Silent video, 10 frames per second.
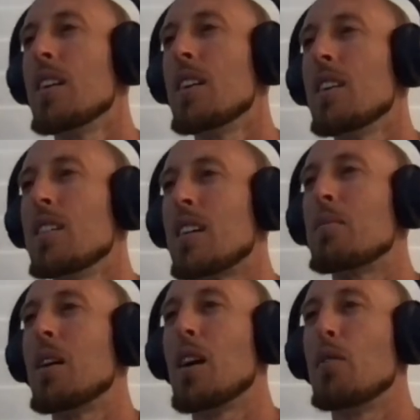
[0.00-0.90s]
He's like,
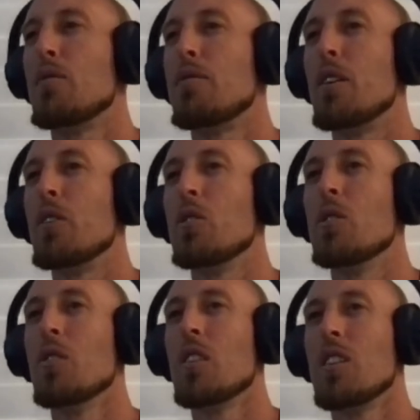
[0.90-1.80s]
man, I felt
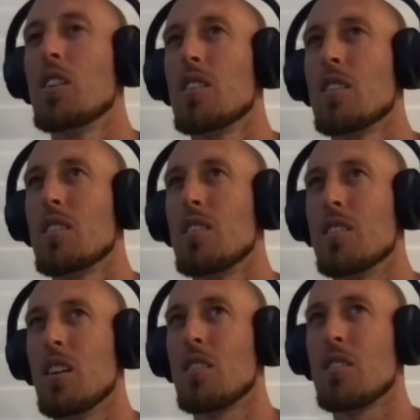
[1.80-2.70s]
you. It's
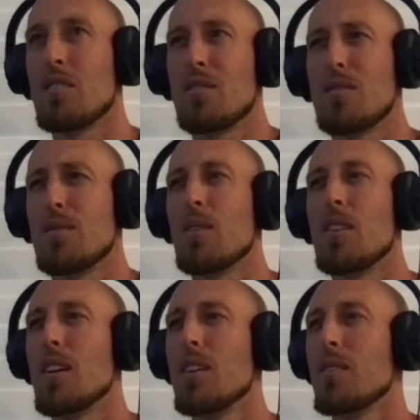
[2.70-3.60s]
like,
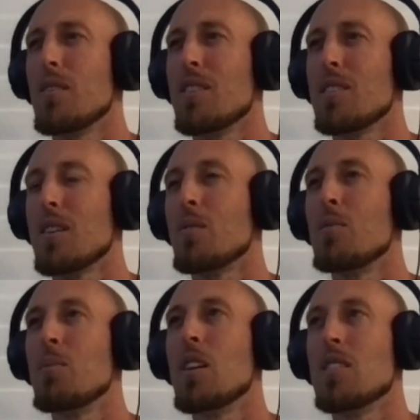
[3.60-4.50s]
what? No. I was like, what do
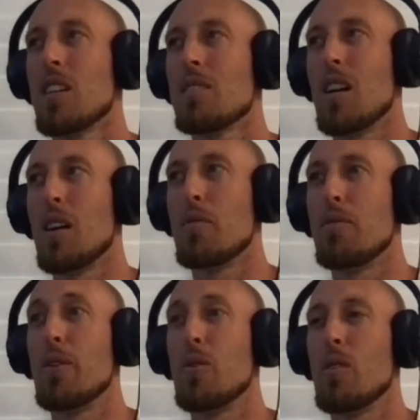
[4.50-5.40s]
you mean? He's like, man, I
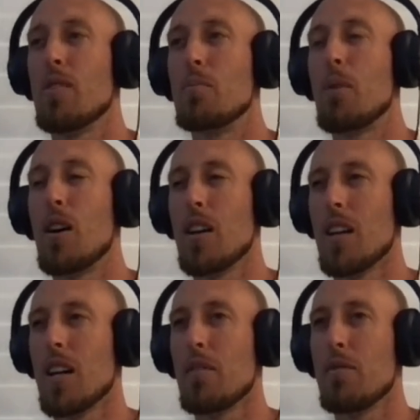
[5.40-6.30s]
felt you on my body.
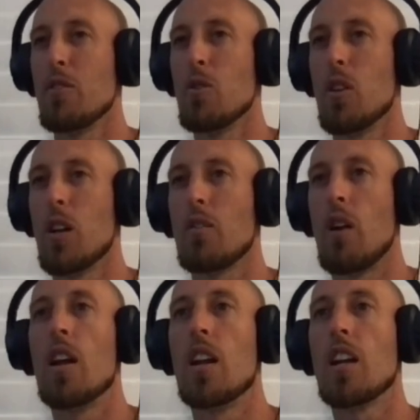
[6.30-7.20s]
Like, you were like
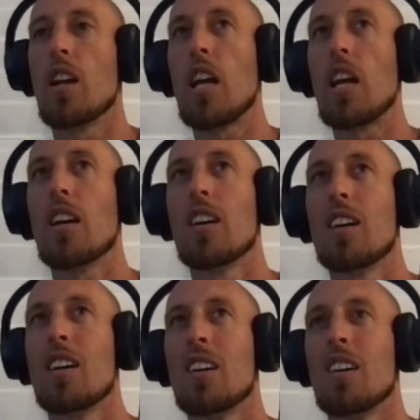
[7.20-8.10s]
radiating heat.
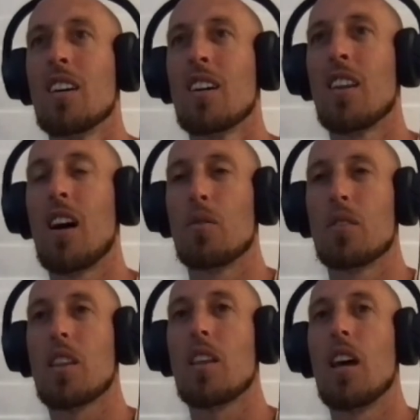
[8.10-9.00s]
And that was
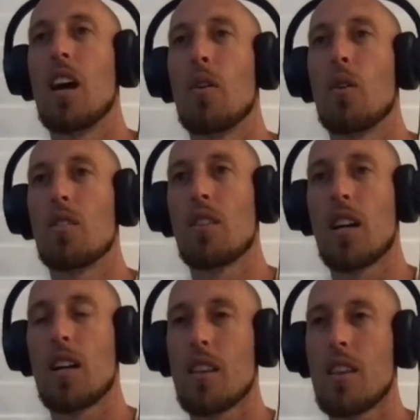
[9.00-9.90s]
like the day where it's
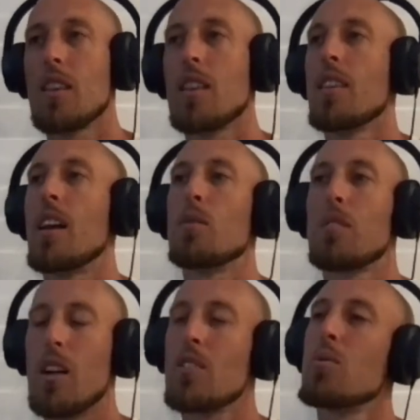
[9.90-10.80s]
like, that was
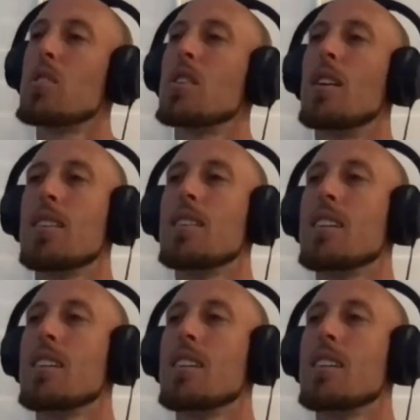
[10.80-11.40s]
kind of switched on.